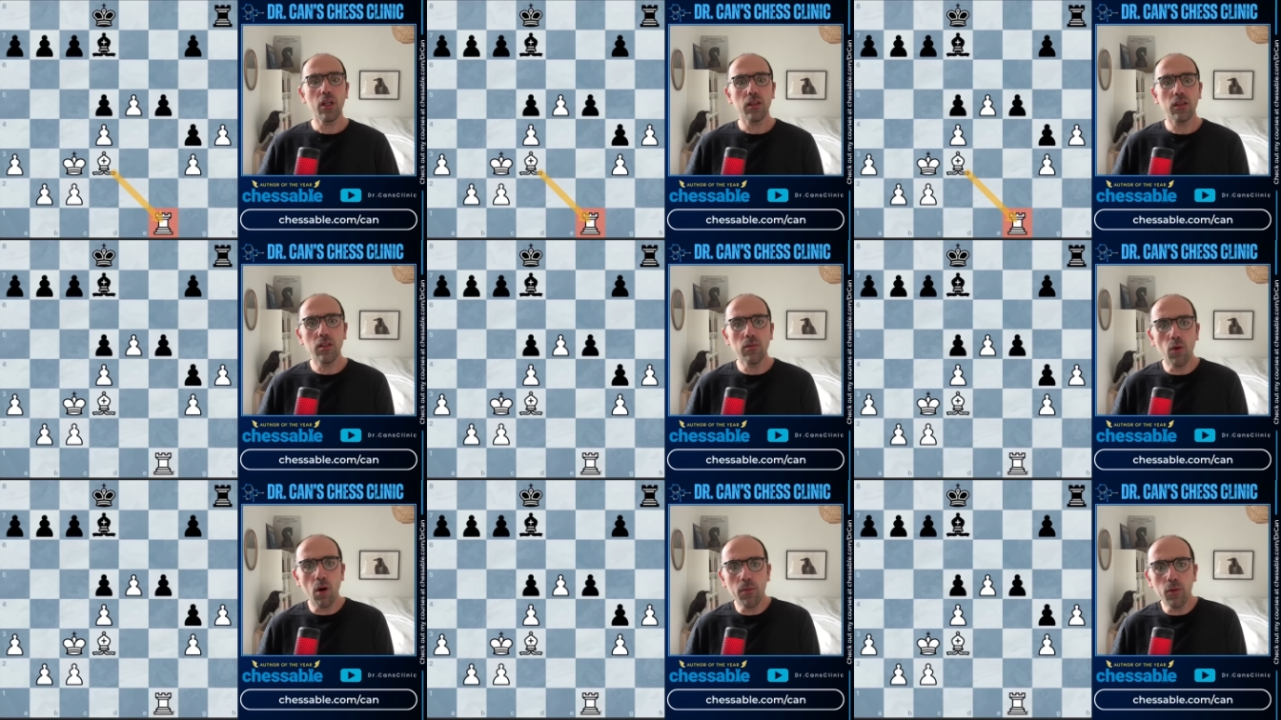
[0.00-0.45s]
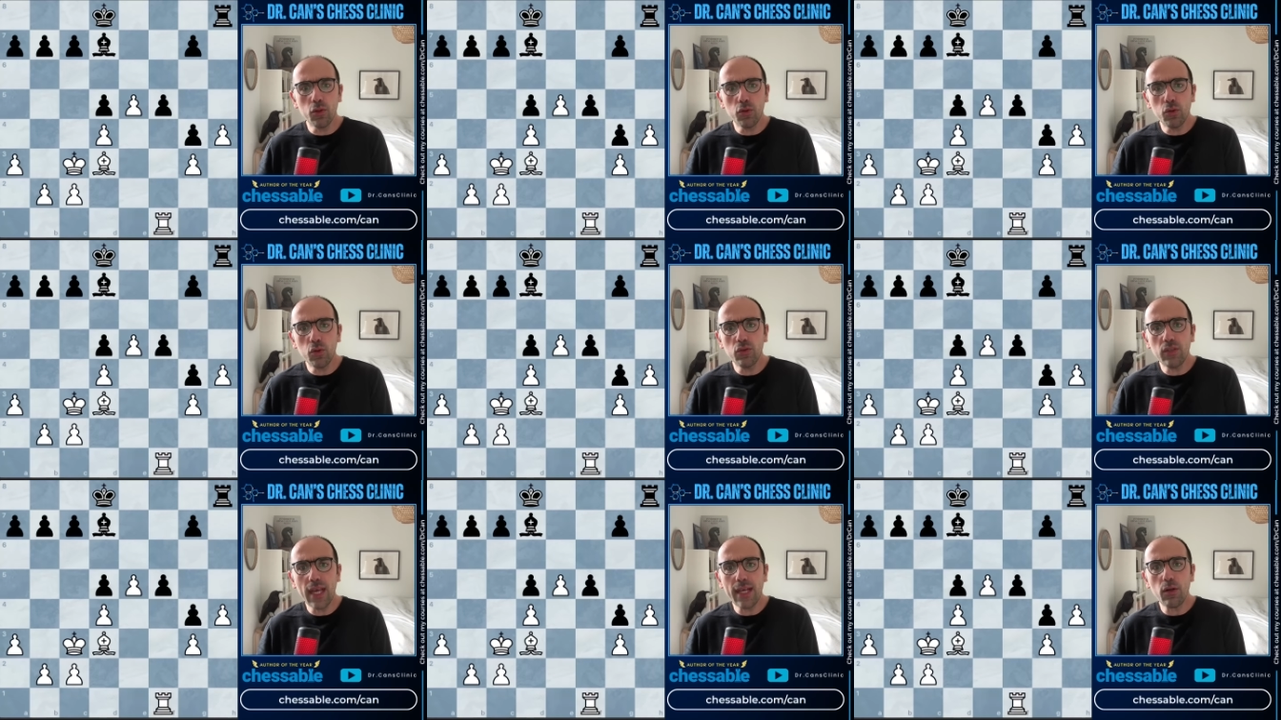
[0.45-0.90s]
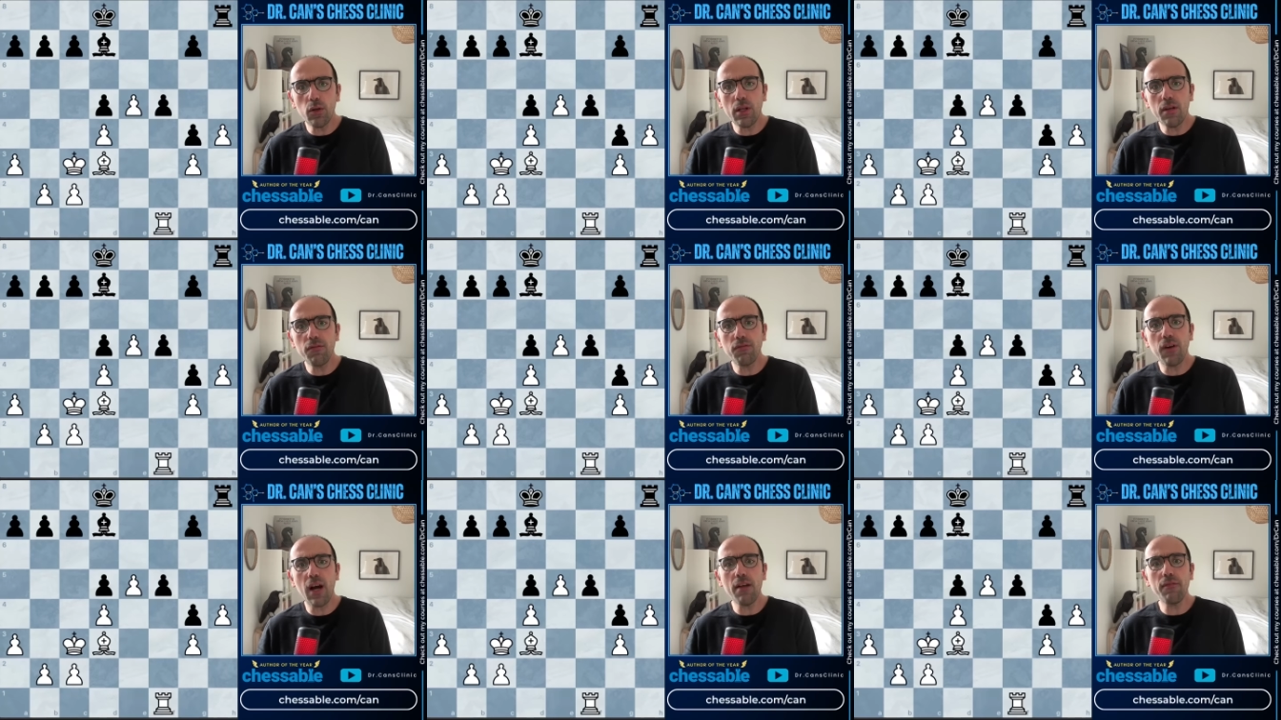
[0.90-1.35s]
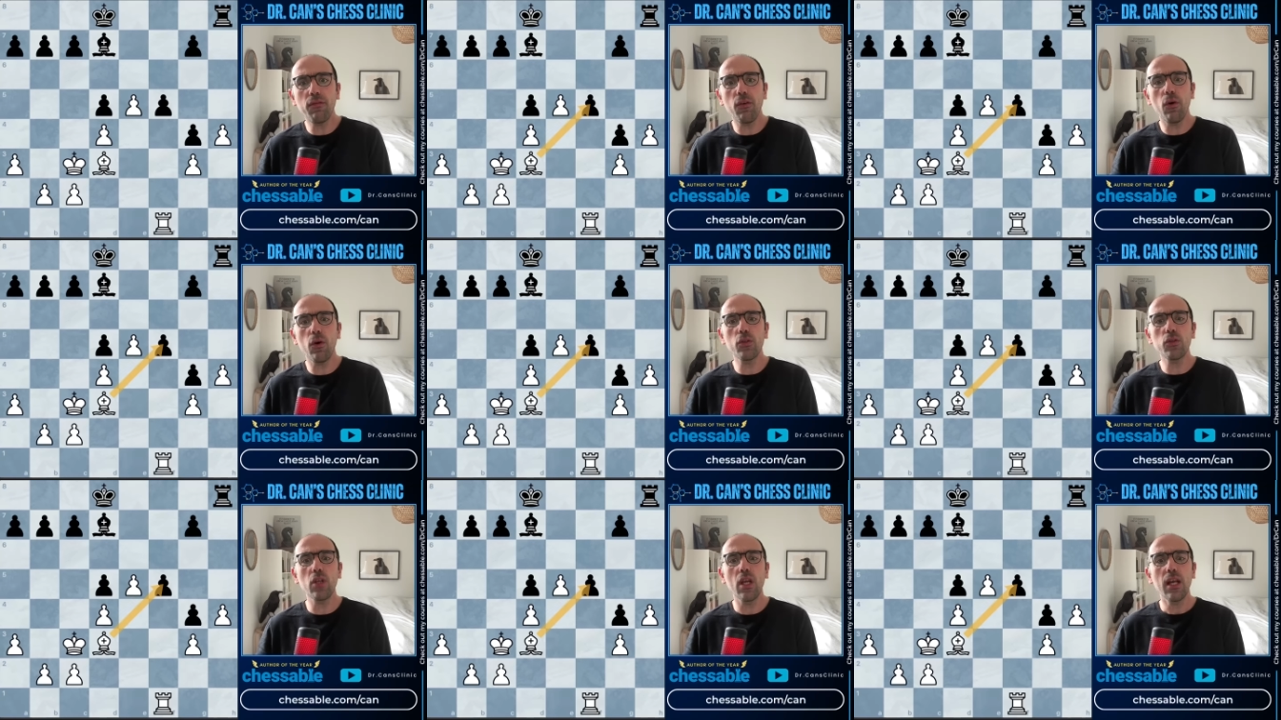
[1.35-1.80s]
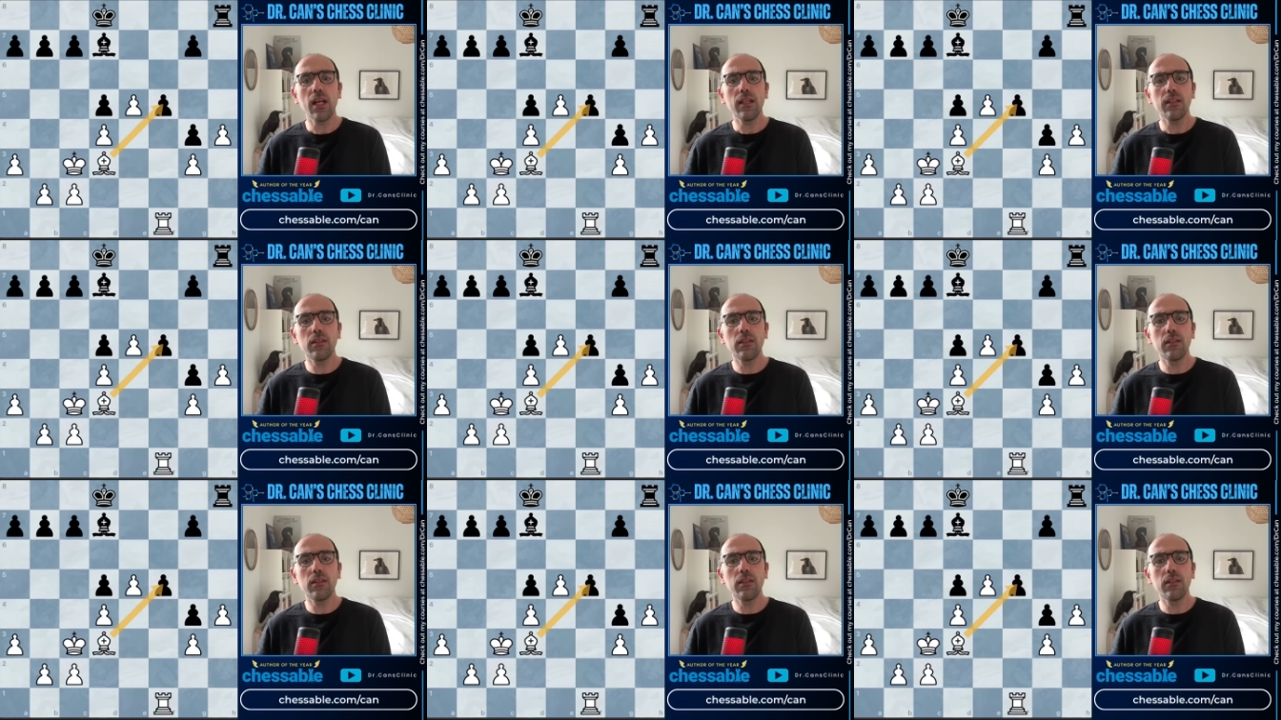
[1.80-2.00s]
The moment you take on f5 folks,